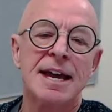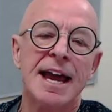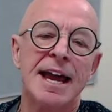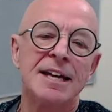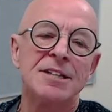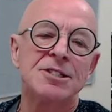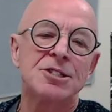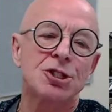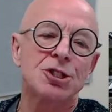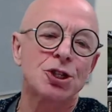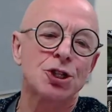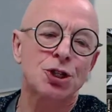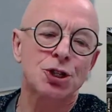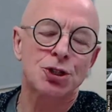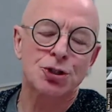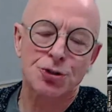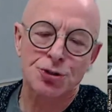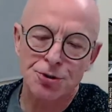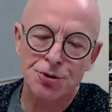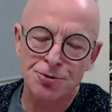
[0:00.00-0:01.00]
It's
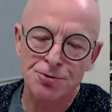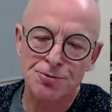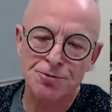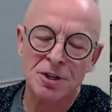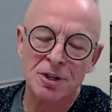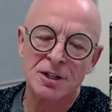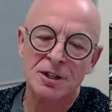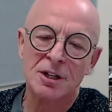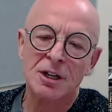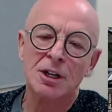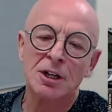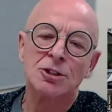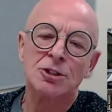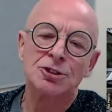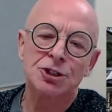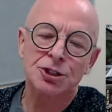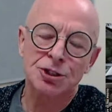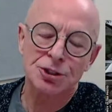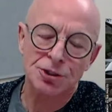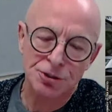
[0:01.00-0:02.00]
true,
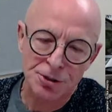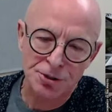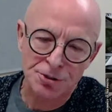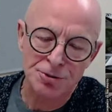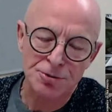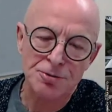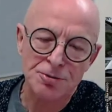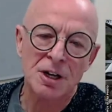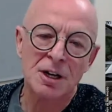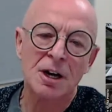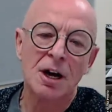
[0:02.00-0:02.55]
true